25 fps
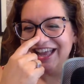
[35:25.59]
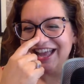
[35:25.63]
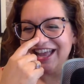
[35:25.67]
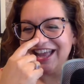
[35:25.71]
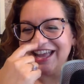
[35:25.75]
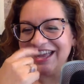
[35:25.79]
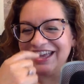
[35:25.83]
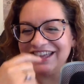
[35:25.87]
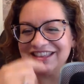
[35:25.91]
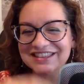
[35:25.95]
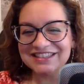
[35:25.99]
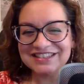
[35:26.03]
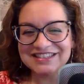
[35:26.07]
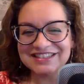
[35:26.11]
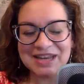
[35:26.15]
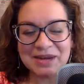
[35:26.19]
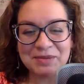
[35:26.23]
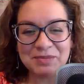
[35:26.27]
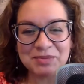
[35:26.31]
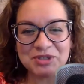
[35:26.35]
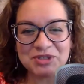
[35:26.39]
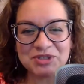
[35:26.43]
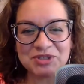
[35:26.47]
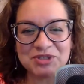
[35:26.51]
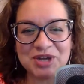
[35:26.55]
and the
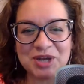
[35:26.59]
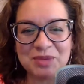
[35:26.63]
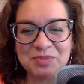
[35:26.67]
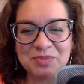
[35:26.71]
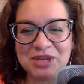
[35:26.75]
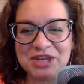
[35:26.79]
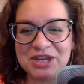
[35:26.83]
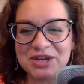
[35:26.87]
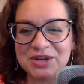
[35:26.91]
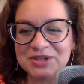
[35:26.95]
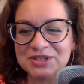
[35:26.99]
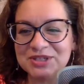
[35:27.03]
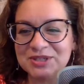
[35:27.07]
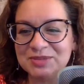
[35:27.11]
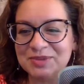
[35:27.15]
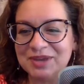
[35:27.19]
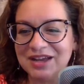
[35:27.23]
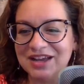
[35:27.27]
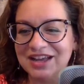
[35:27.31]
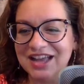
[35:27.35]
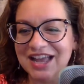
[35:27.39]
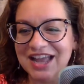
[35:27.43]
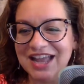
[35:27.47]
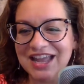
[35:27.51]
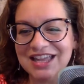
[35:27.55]
temperature up here is
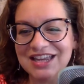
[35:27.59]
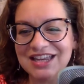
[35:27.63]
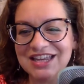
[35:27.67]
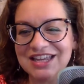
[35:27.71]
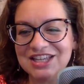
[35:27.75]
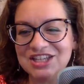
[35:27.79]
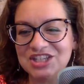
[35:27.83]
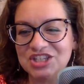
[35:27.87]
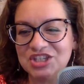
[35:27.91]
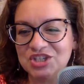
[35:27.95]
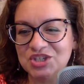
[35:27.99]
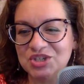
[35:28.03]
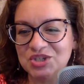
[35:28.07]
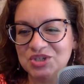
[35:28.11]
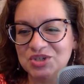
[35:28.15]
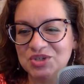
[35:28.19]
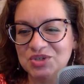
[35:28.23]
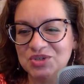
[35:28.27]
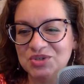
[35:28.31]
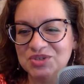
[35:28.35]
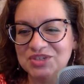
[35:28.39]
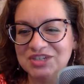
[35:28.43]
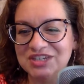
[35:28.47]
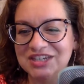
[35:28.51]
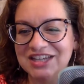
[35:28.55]
about
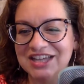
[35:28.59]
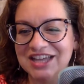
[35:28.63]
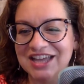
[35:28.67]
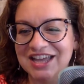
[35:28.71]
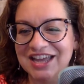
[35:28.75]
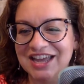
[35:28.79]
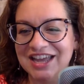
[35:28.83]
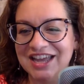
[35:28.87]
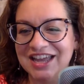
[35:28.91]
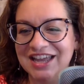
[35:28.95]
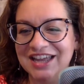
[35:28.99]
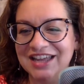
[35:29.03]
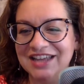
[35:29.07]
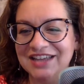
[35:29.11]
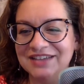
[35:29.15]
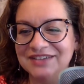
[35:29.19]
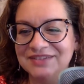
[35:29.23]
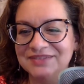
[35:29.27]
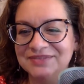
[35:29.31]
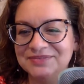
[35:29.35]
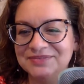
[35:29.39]
82 today.